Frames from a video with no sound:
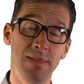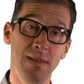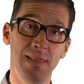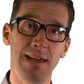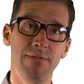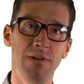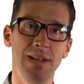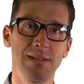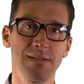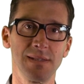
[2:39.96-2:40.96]
to their
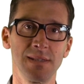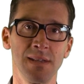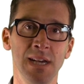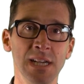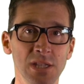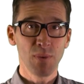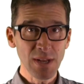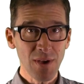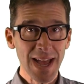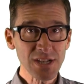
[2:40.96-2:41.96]
friends. So when
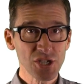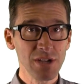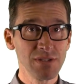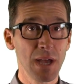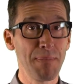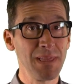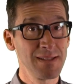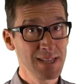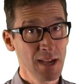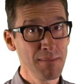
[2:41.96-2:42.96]
your ad shows up in the
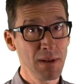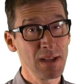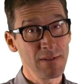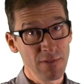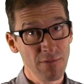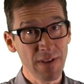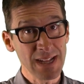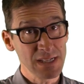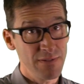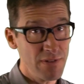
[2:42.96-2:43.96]
timeline of your
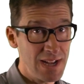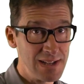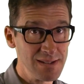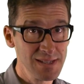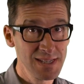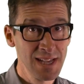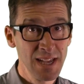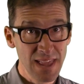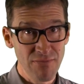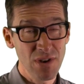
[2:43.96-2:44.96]
fans' friends,
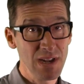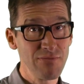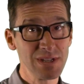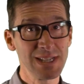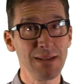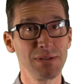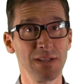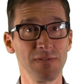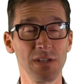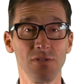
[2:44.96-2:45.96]
they're really
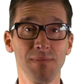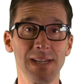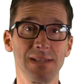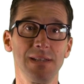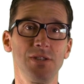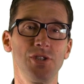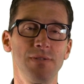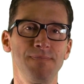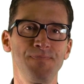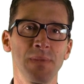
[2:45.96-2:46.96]
receptive to your message.
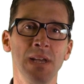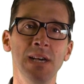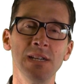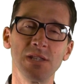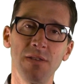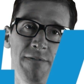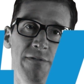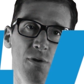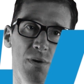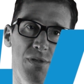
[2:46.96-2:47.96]
So the
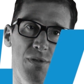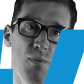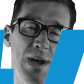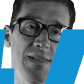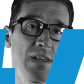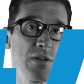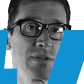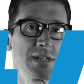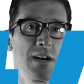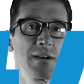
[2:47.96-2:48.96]
fourth way that you
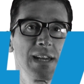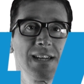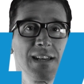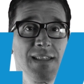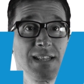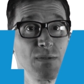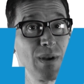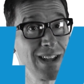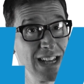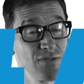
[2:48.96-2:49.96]
can target, and this is where
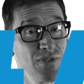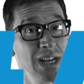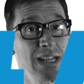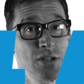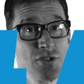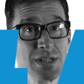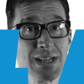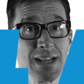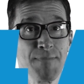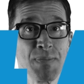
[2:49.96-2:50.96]
it gets really
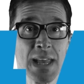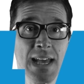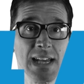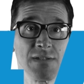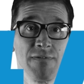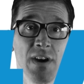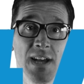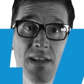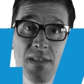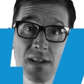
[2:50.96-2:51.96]
interesting, is
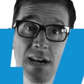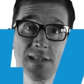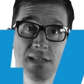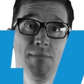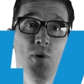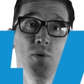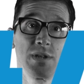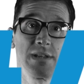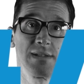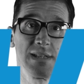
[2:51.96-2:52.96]
via the custom
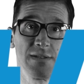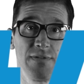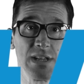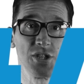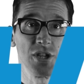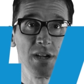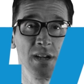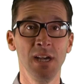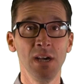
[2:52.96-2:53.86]
audiences feature,